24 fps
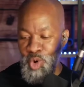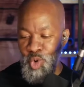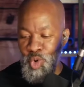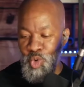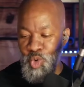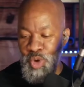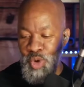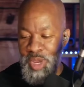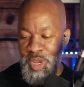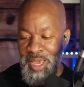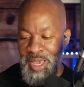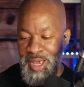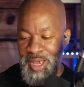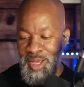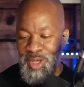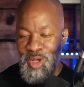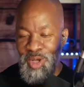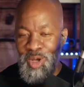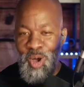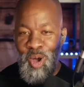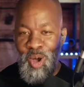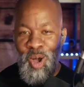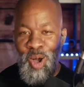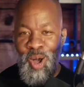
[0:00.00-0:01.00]
in
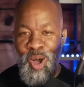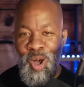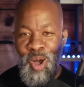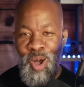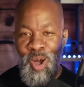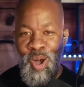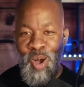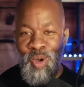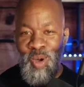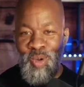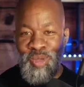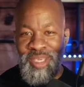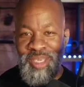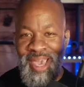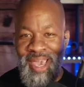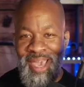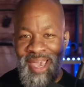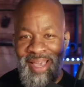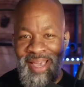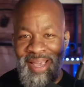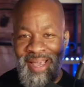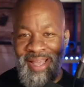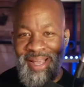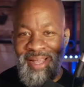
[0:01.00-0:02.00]
Korea. Oh,
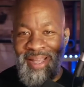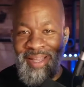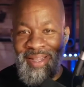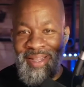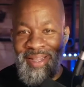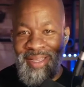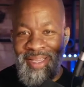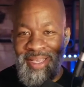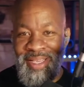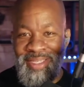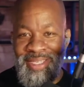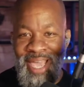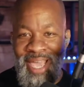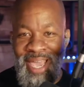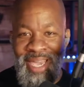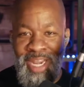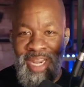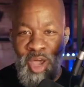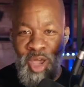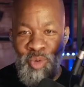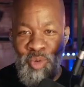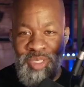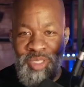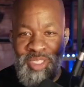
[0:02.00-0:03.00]
yeah. He's
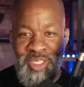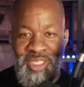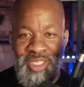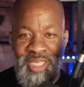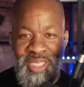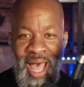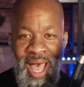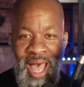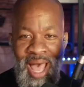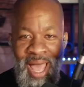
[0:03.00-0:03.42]
hanging out with